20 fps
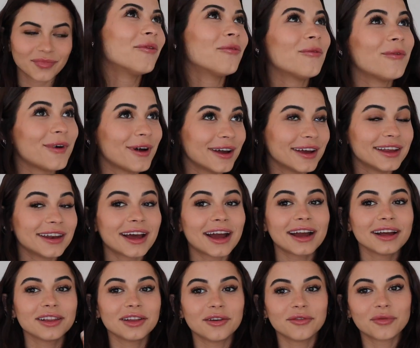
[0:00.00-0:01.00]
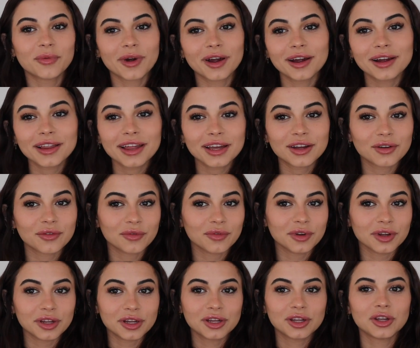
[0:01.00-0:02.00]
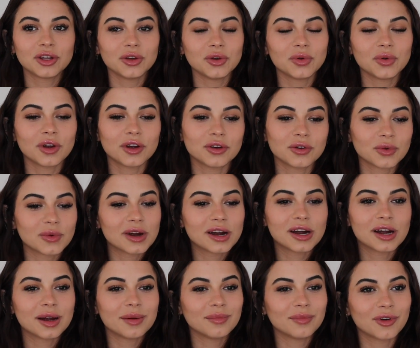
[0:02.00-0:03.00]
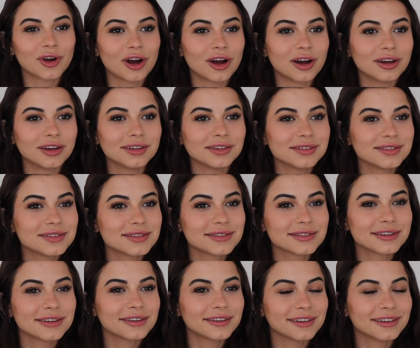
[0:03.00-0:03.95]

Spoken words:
One, I love wearing like really cute underwear and bras.